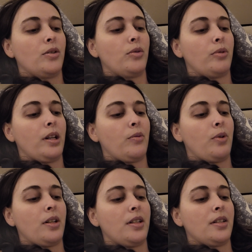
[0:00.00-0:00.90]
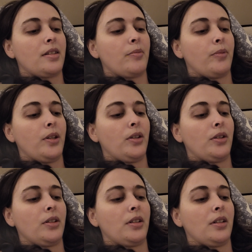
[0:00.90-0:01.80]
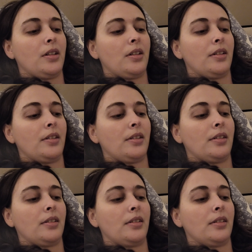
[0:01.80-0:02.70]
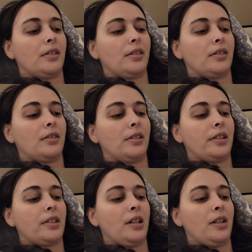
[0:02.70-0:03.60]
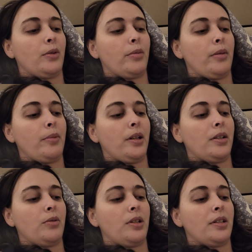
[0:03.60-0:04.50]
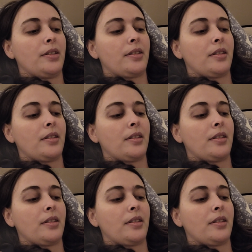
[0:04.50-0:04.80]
when I want to eat something good, it's not what my body wants.